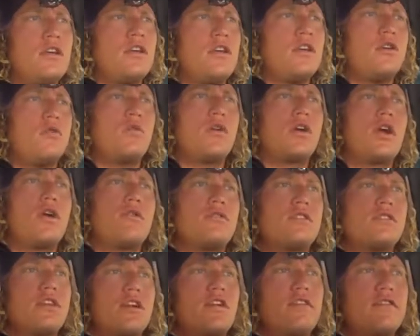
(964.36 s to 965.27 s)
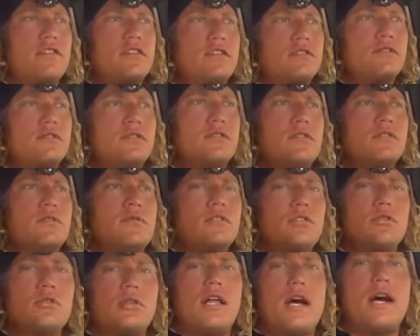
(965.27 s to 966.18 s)
we'll go surfing,
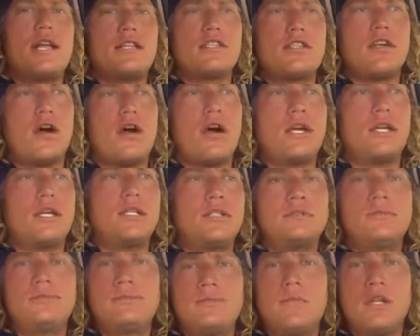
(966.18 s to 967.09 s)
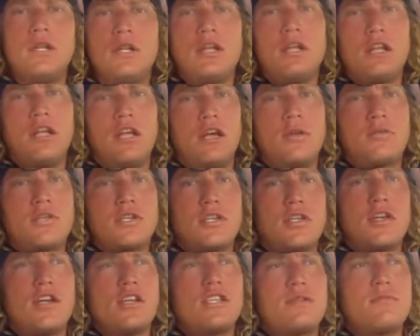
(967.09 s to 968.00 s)
do a lot of talking. I'm sure
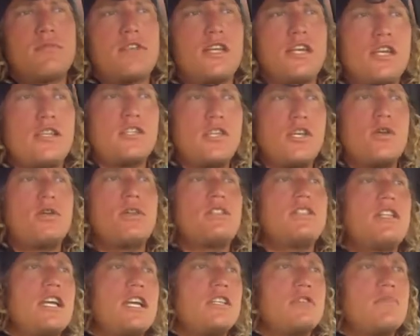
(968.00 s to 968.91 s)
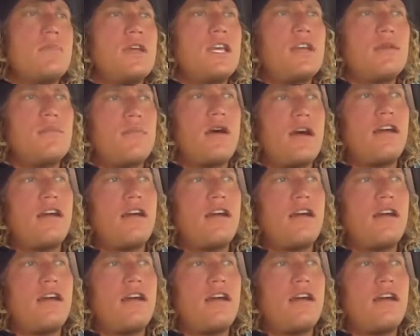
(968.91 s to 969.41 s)
there are some things you can teach me and my